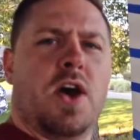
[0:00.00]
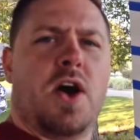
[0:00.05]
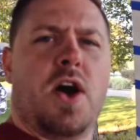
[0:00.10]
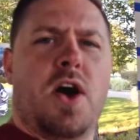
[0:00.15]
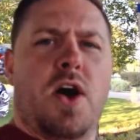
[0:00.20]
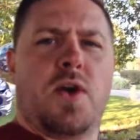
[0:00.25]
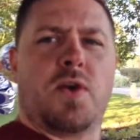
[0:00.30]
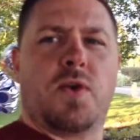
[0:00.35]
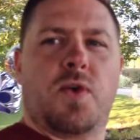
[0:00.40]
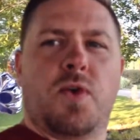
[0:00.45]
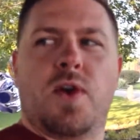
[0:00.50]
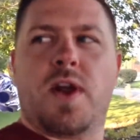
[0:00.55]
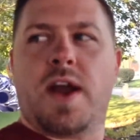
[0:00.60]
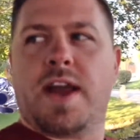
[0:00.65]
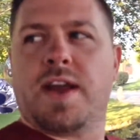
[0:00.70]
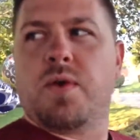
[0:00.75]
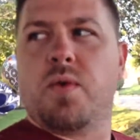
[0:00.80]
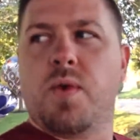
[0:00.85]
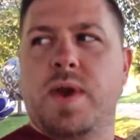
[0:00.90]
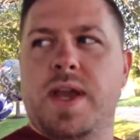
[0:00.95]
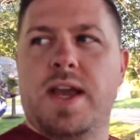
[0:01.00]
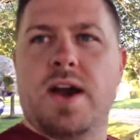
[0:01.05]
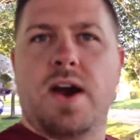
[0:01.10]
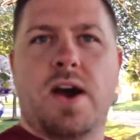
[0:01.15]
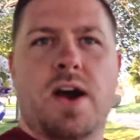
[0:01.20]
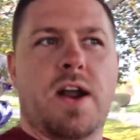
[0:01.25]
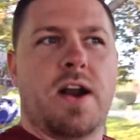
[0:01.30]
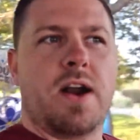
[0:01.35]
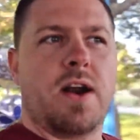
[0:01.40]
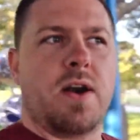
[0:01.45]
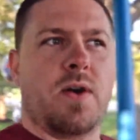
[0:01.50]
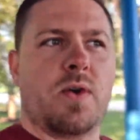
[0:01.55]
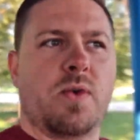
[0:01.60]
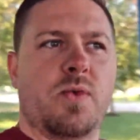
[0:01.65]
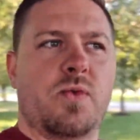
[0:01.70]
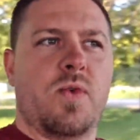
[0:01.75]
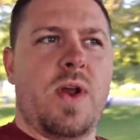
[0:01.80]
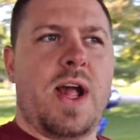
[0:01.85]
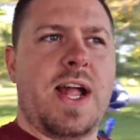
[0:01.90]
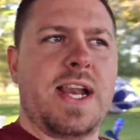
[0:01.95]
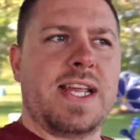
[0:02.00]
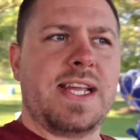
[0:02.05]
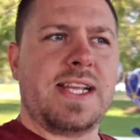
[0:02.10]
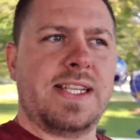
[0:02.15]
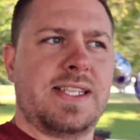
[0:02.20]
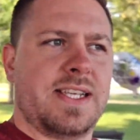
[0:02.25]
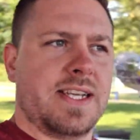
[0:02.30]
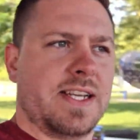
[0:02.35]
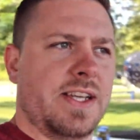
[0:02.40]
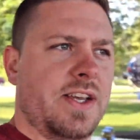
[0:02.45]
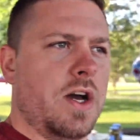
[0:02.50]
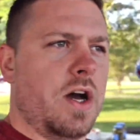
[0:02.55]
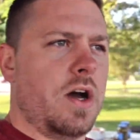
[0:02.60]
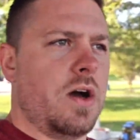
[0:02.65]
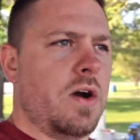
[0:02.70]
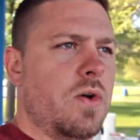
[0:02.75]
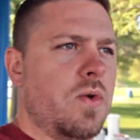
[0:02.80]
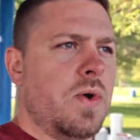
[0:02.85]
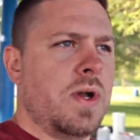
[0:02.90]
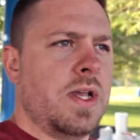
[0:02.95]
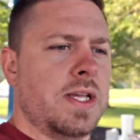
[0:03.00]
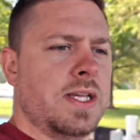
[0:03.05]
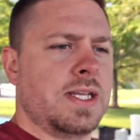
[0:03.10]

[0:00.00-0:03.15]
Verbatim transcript: All right, we are ready to go.